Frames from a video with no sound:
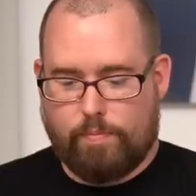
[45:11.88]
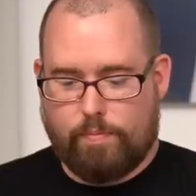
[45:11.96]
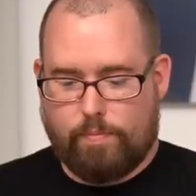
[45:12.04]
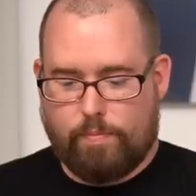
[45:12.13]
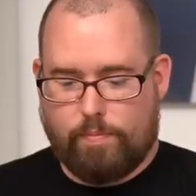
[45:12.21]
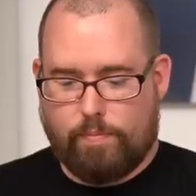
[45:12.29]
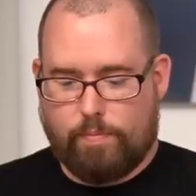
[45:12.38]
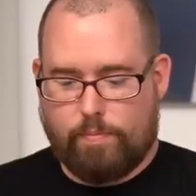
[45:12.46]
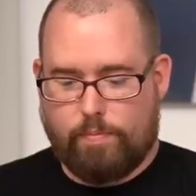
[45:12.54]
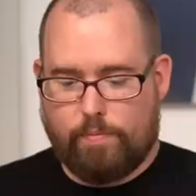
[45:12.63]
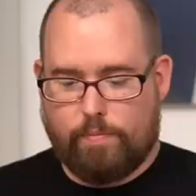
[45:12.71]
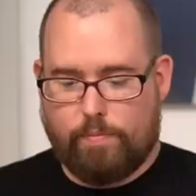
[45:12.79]

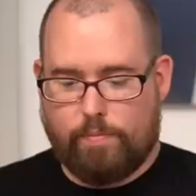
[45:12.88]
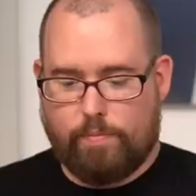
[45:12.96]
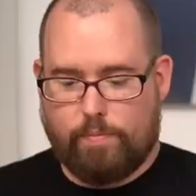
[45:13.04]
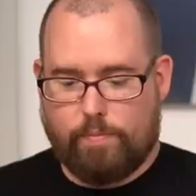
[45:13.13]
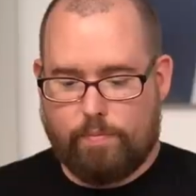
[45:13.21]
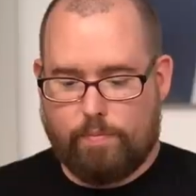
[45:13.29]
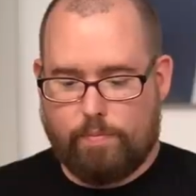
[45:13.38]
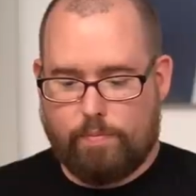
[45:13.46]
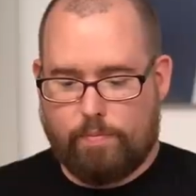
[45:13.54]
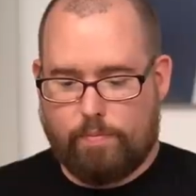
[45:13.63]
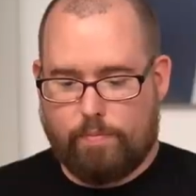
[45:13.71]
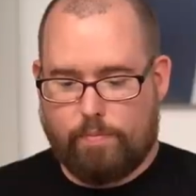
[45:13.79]

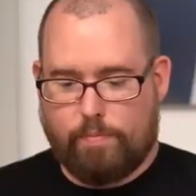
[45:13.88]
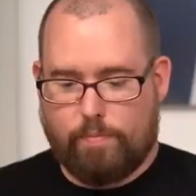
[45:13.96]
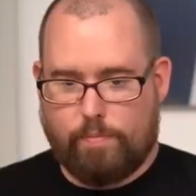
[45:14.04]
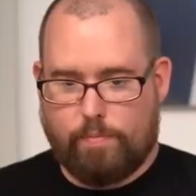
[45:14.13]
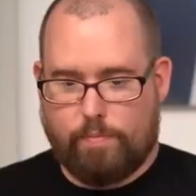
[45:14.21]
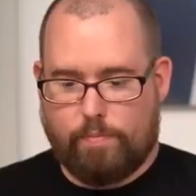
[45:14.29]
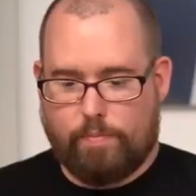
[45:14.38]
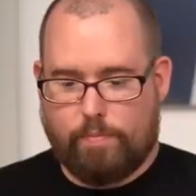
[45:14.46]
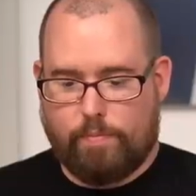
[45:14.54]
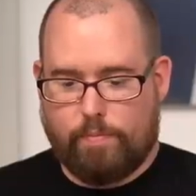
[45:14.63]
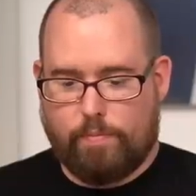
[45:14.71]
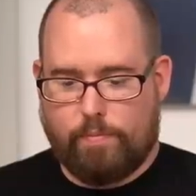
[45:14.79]

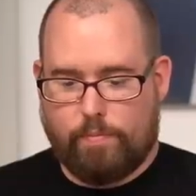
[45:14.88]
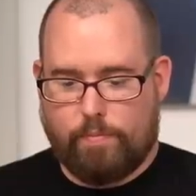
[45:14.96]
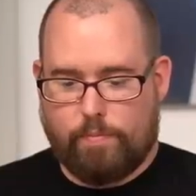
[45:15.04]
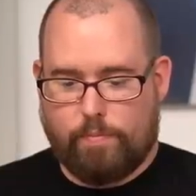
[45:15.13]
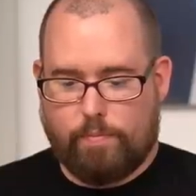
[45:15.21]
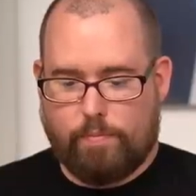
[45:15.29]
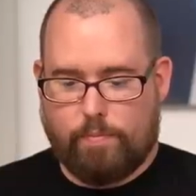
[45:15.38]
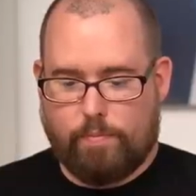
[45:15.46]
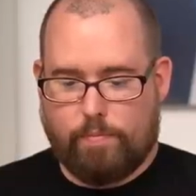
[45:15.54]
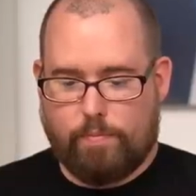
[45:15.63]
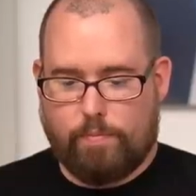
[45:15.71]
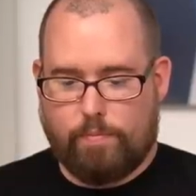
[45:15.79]

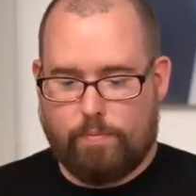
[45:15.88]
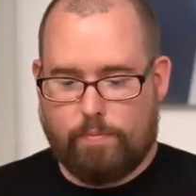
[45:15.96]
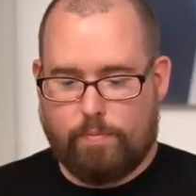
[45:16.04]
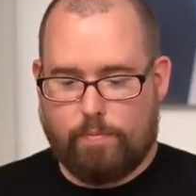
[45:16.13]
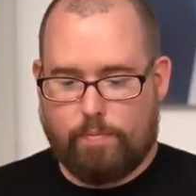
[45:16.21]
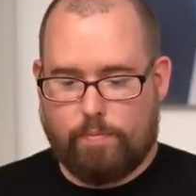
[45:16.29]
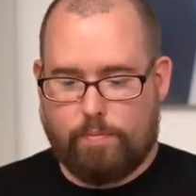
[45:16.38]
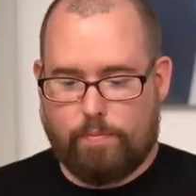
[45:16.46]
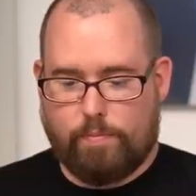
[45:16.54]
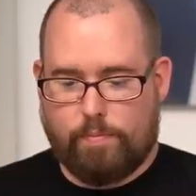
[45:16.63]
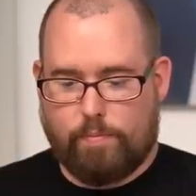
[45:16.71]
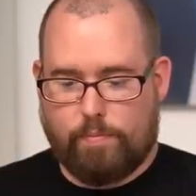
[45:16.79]

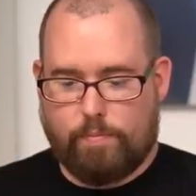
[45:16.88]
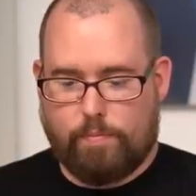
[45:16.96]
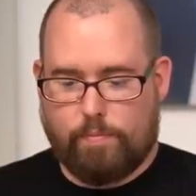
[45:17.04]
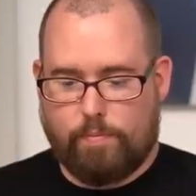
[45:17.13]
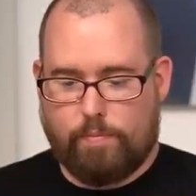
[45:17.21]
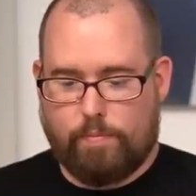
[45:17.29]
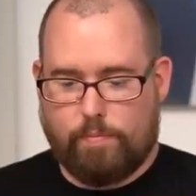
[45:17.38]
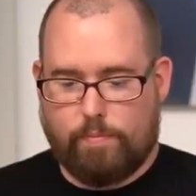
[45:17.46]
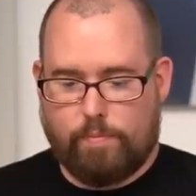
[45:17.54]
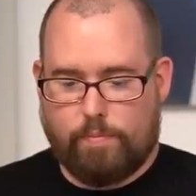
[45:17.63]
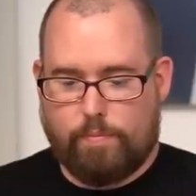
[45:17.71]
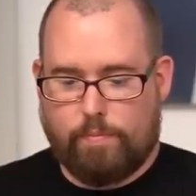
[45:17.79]

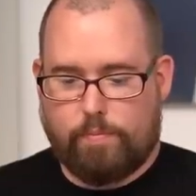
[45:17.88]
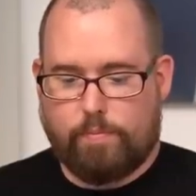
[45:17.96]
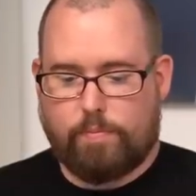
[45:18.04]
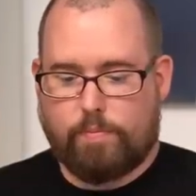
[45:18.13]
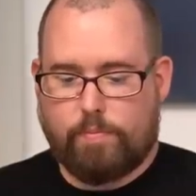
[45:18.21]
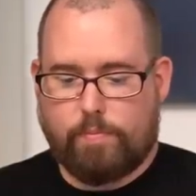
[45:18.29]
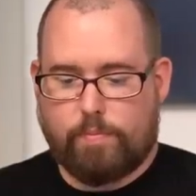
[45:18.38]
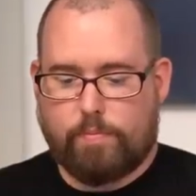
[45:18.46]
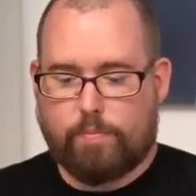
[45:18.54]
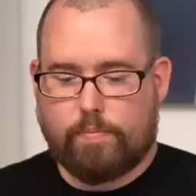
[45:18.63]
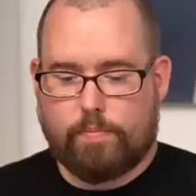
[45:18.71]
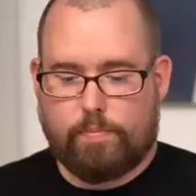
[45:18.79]

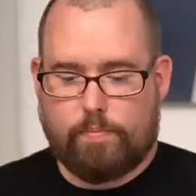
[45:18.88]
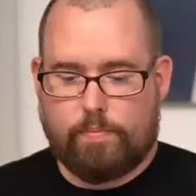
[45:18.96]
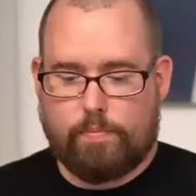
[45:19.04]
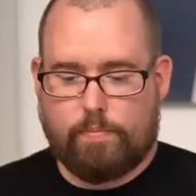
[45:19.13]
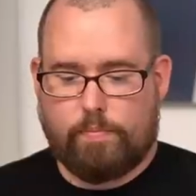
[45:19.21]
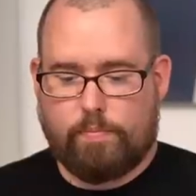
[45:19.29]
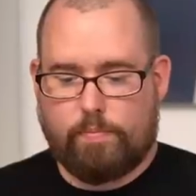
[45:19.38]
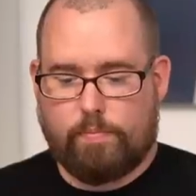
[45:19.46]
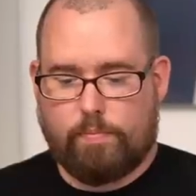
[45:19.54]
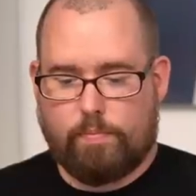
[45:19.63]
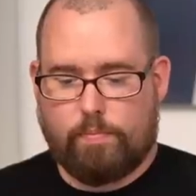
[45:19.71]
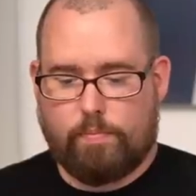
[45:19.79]
This person isn't speaking.